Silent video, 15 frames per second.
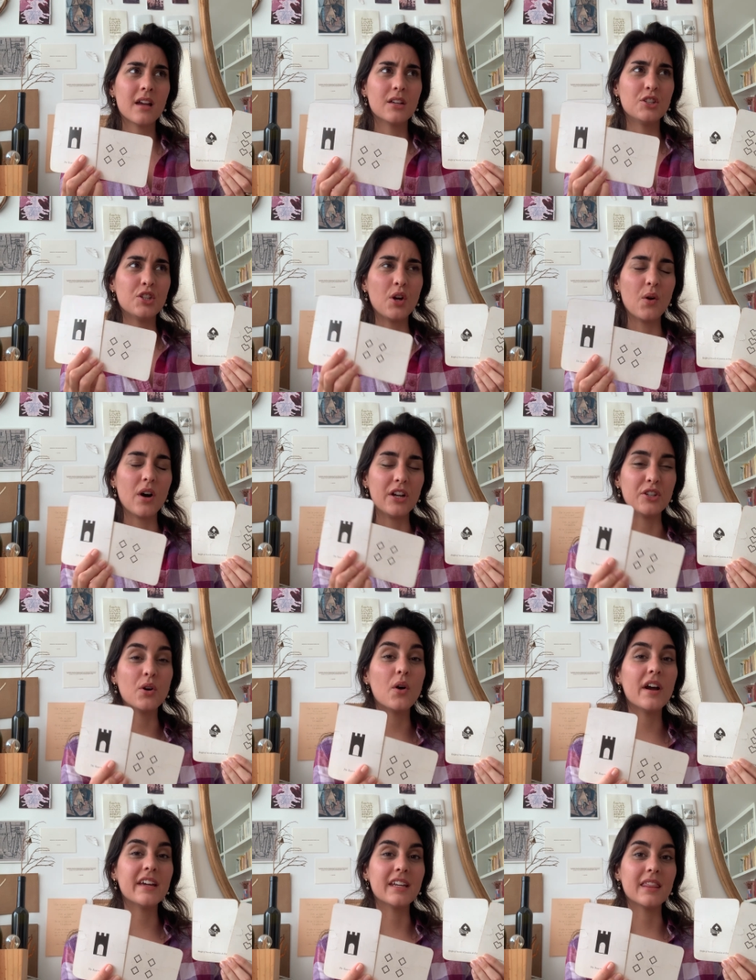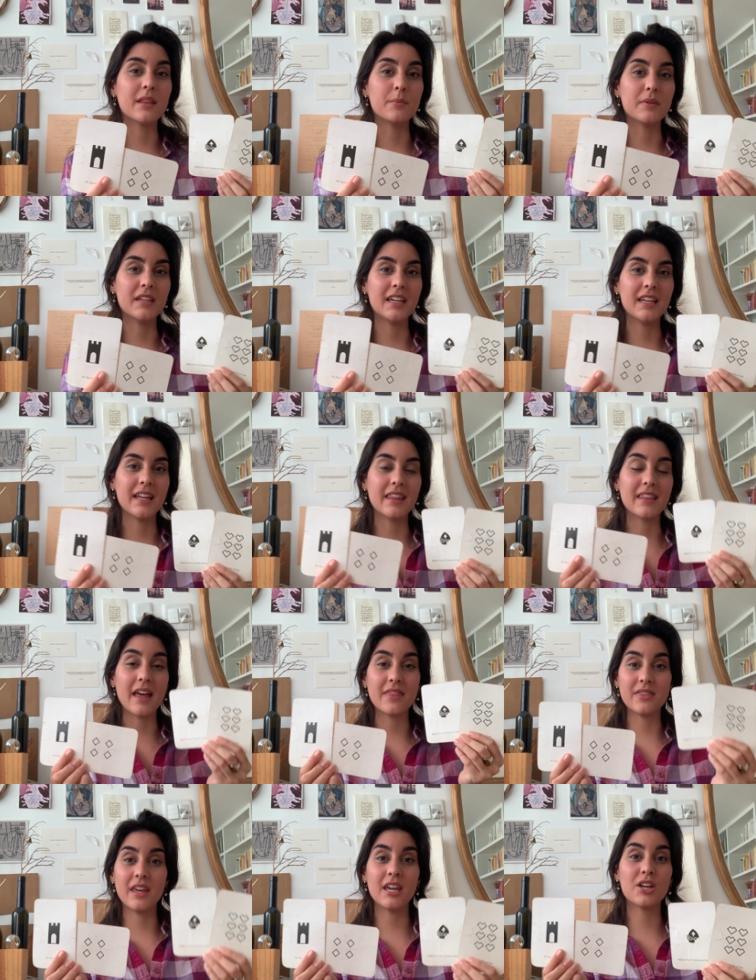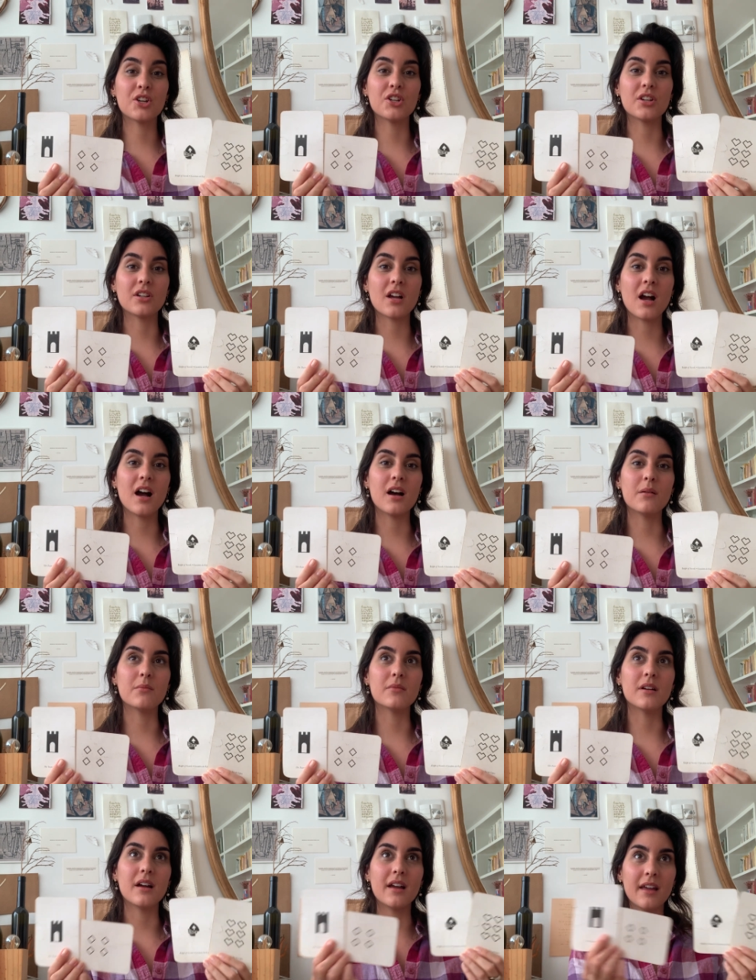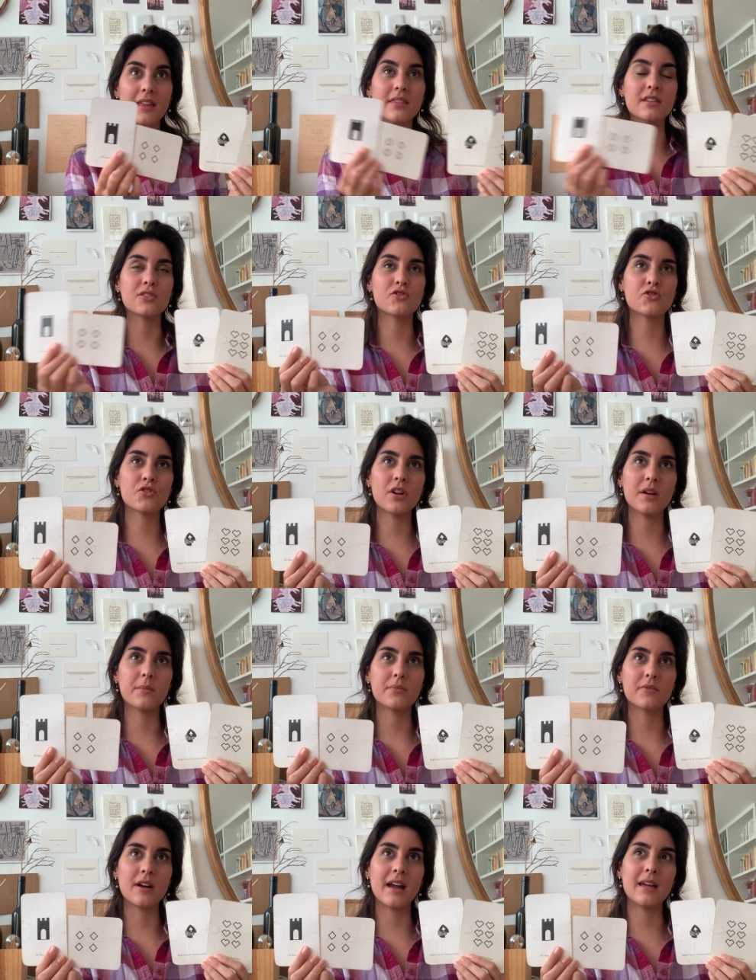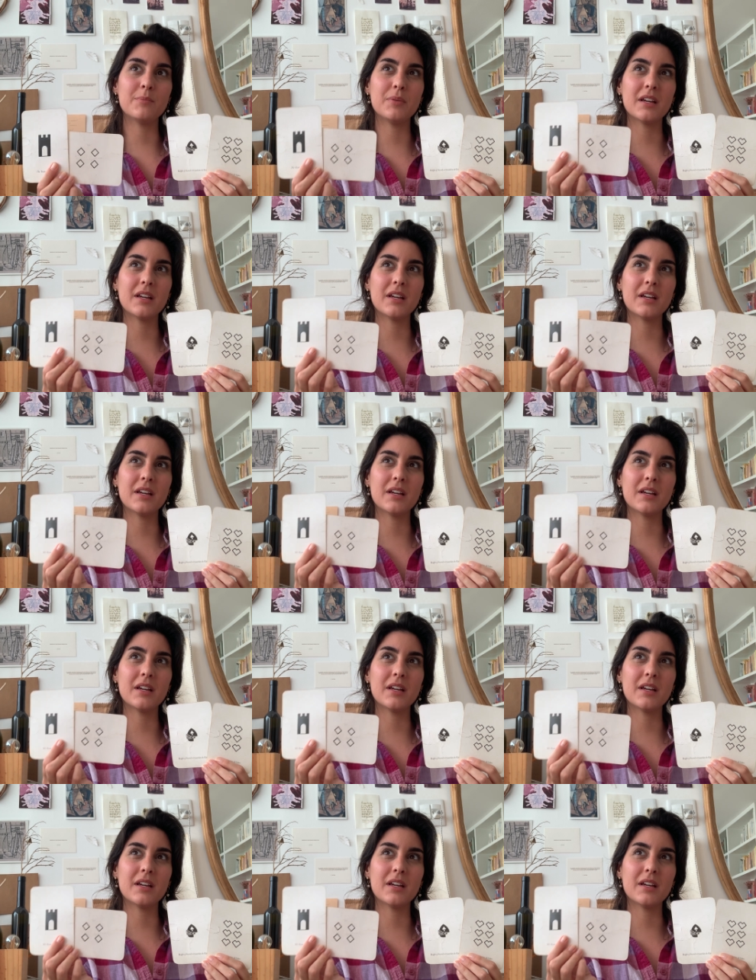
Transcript: you know, annoyed in the beginning that they couldn't come in this trip, right?